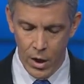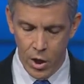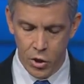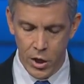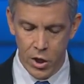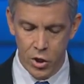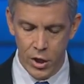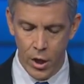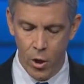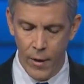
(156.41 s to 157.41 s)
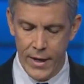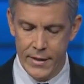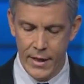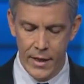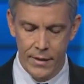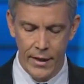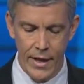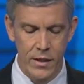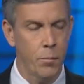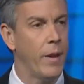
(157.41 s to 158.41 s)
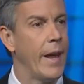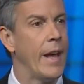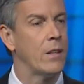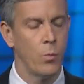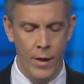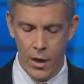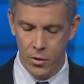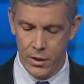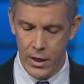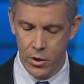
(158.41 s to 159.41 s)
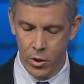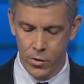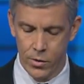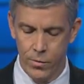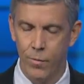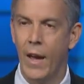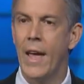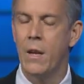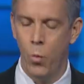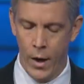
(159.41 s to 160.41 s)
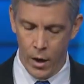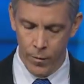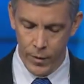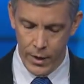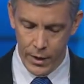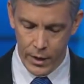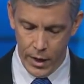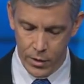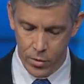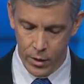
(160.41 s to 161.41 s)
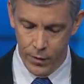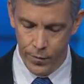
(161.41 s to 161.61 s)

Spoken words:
she can share her ideas and lesson plans with other teachers anywhere in the country.